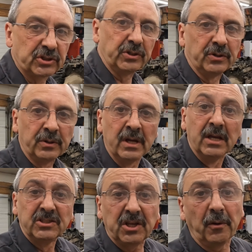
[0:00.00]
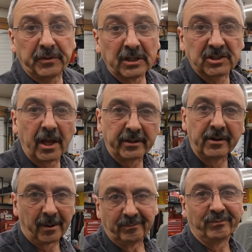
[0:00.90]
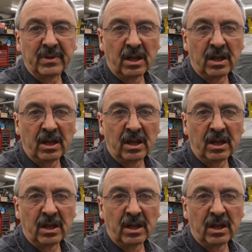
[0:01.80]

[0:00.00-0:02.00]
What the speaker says: to see how things lined up,